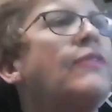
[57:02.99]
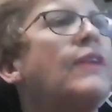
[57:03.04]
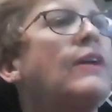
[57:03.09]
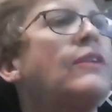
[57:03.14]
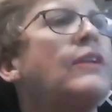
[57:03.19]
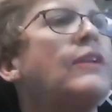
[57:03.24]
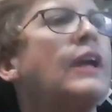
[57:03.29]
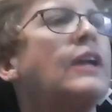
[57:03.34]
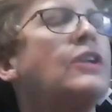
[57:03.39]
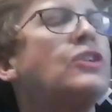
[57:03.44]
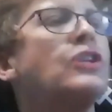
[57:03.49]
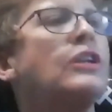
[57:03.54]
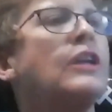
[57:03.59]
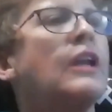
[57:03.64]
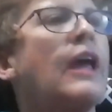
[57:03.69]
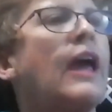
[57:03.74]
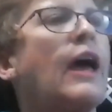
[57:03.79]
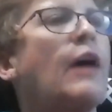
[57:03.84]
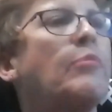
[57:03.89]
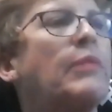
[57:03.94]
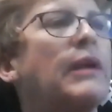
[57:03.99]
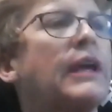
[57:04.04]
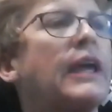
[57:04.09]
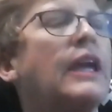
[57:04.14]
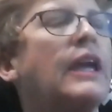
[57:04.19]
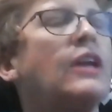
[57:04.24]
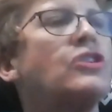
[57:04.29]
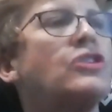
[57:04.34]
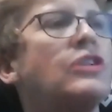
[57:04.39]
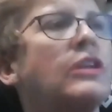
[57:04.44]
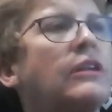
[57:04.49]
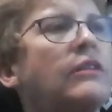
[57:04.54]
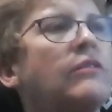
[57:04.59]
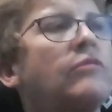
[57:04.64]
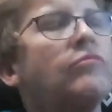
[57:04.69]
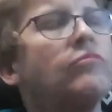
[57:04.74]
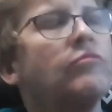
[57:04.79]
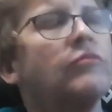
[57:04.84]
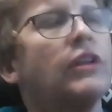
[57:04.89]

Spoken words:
Foundation application